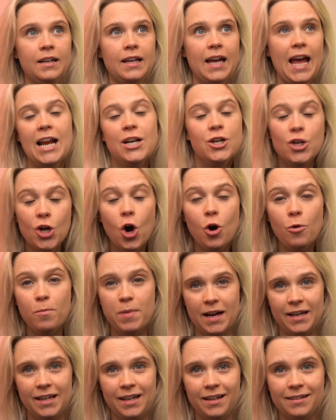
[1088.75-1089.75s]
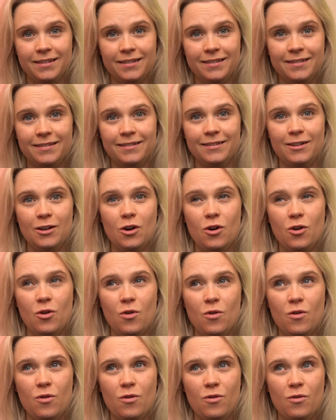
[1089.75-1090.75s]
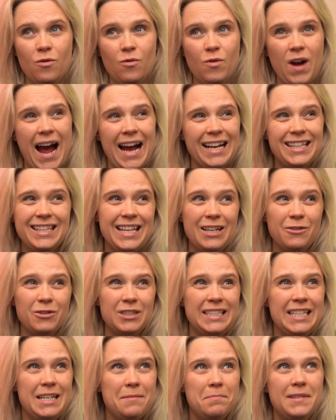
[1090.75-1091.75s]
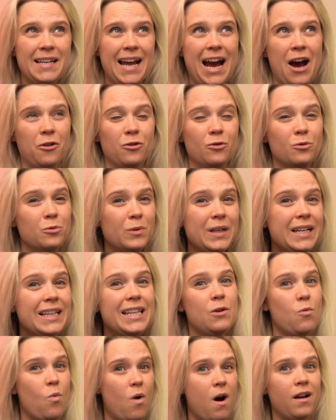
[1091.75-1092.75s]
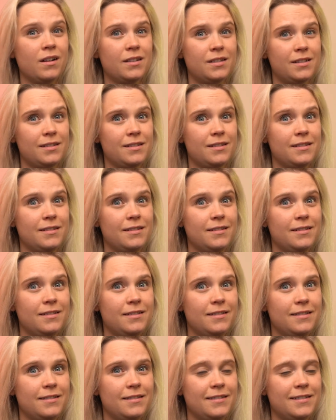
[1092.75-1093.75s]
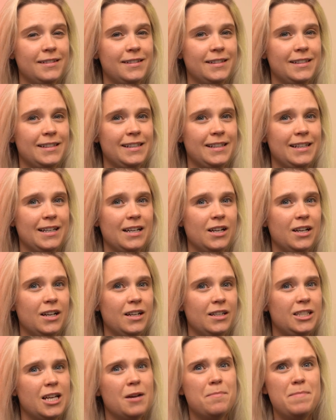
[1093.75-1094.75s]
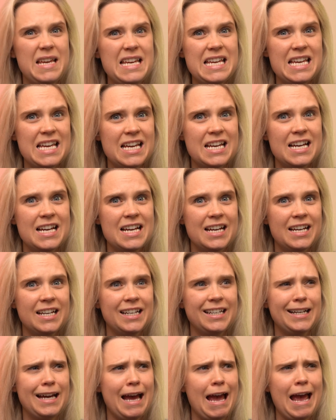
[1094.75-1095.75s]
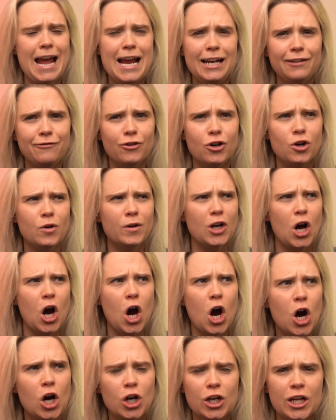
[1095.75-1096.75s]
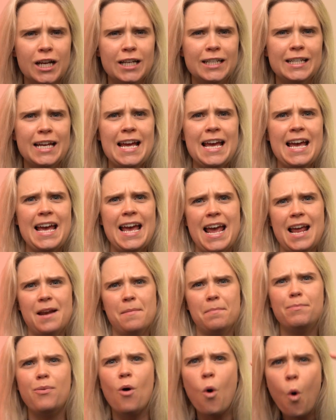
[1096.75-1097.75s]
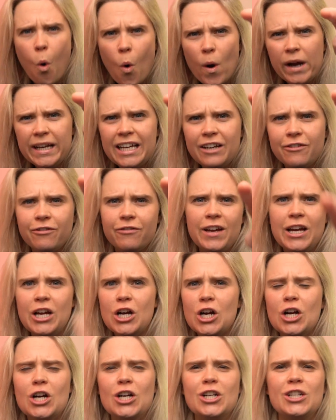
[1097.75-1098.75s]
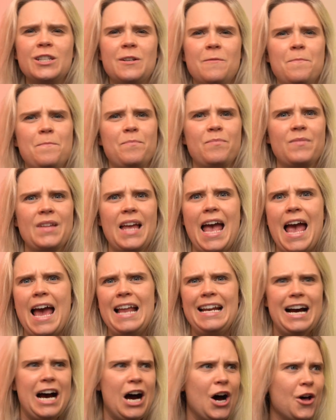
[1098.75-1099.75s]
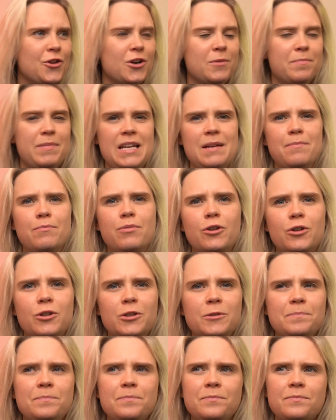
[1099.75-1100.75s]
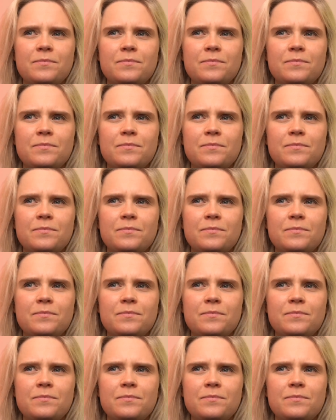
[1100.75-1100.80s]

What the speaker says: And nobody, I think deep down, really wants to be hateful and hardened and pointing fingers at other people.